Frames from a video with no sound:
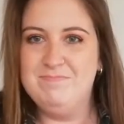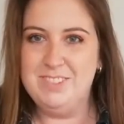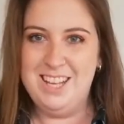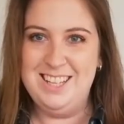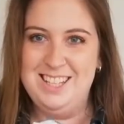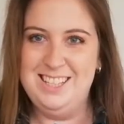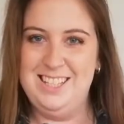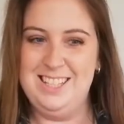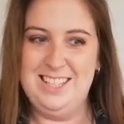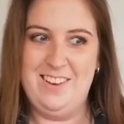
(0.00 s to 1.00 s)
because
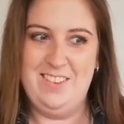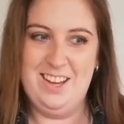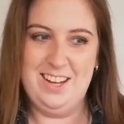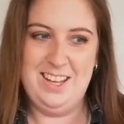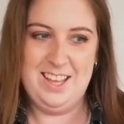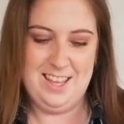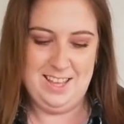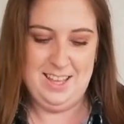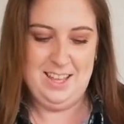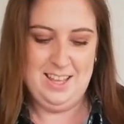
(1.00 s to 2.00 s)
it's covered
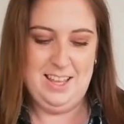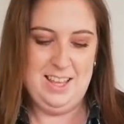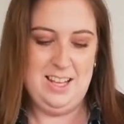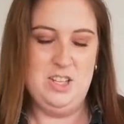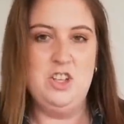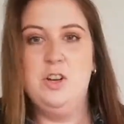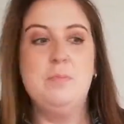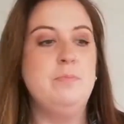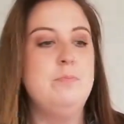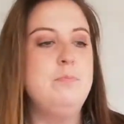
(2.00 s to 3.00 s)
in dirt.
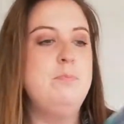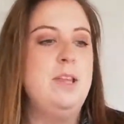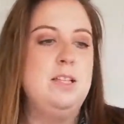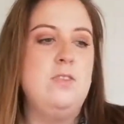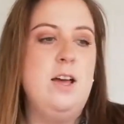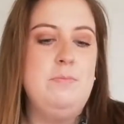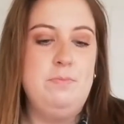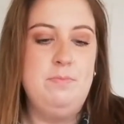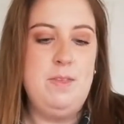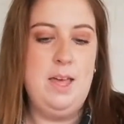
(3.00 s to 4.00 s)
But that's right,
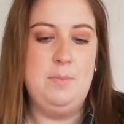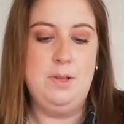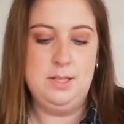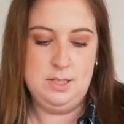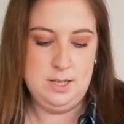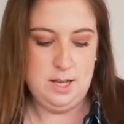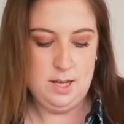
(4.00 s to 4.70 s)
that happens.